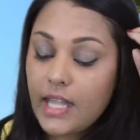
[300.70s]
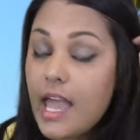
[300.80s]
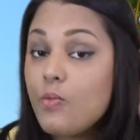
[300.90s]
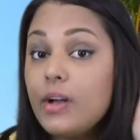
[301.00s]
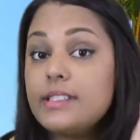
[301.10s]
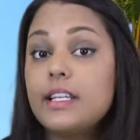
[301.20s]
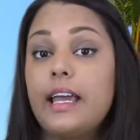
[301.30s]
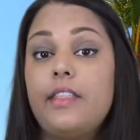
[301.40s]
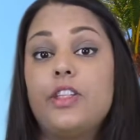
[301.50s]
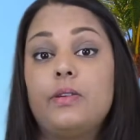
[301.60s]
And once
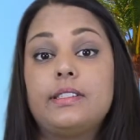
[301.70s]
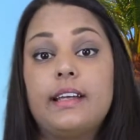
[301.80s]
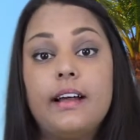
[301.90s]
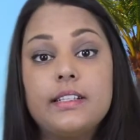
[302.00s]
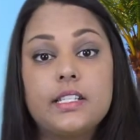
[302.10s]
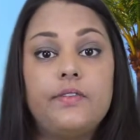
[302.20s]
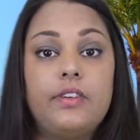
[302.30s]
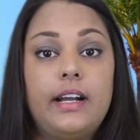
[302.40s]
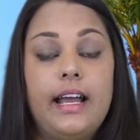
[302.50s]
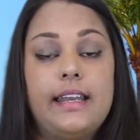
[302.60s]
again, there was tons of
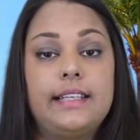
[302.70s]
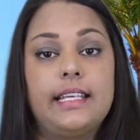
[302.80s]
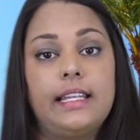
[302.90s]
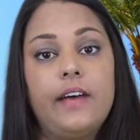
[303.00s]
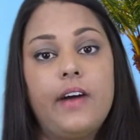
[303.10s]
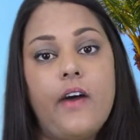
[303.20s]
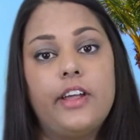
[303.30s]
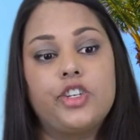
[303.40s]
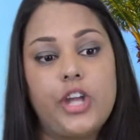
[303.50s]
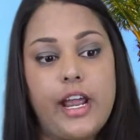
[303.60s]
varieties. I love how
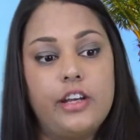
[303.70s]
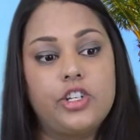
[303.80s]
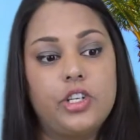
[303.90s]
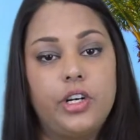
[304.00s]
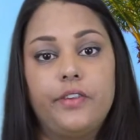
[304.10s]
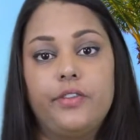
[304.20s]
they changed their